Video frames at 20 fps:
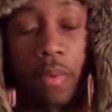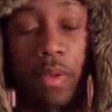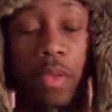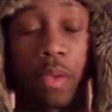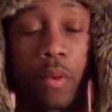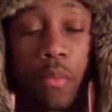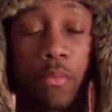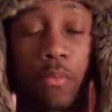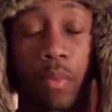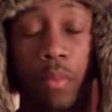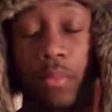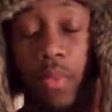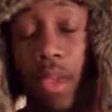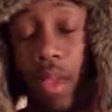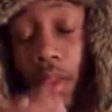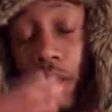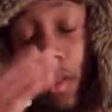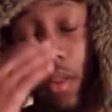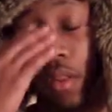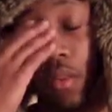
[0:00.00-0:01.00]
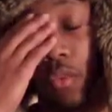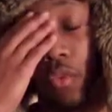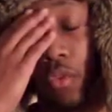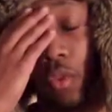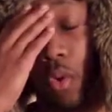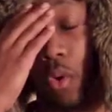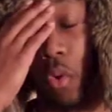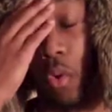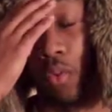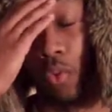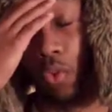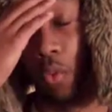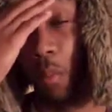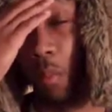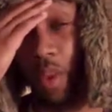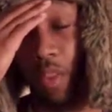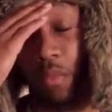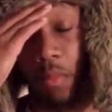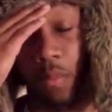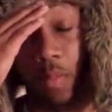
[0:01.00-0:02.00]
him from taking over
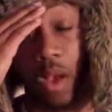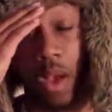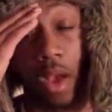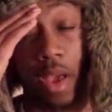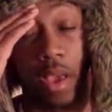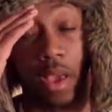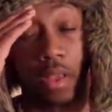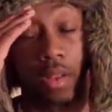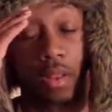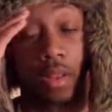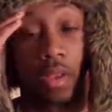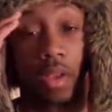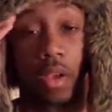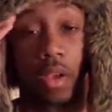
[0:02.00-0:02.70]
Superman's mind.